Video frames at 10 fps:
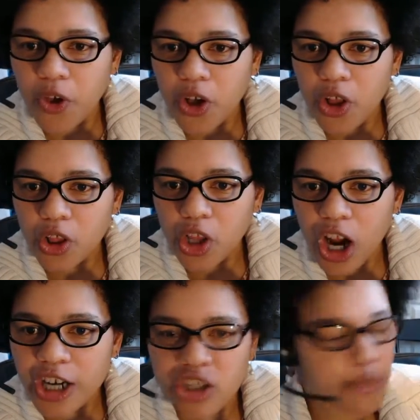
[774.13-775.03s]

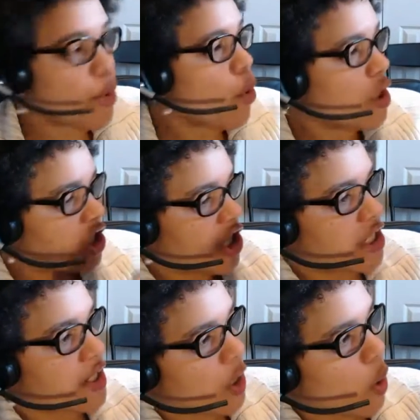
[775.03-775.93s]
larger
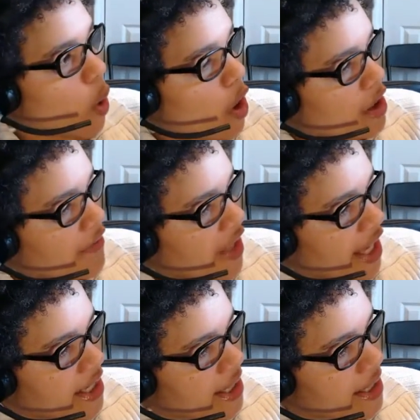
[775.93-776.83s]
portion, so all of
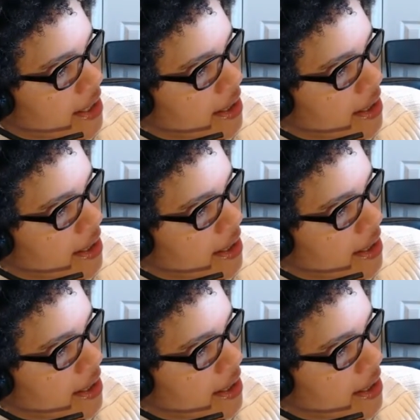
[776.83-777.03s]
this,